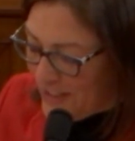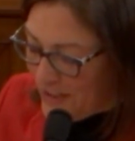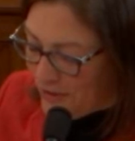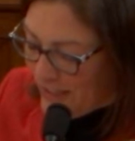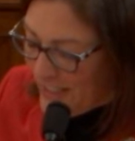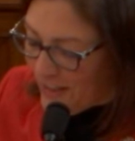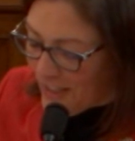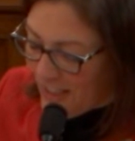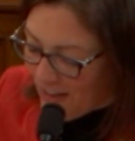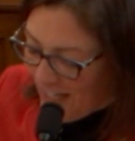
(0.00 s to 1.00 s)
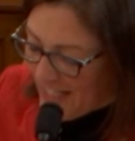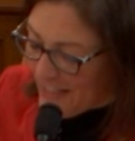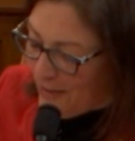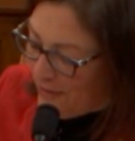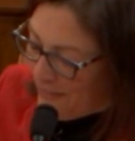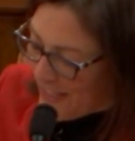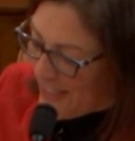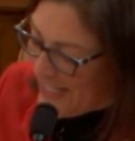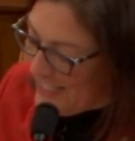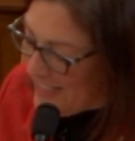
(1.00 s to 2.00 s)
to treat her chronic
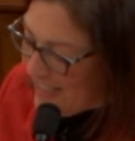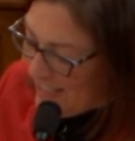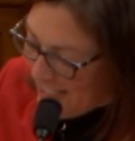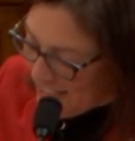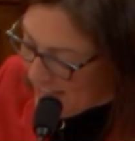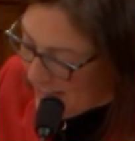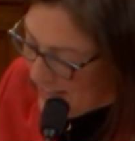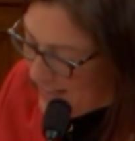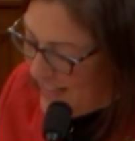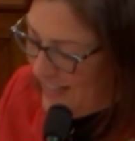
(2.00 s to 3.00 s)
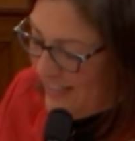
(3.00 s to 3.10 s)
ovarian cysts.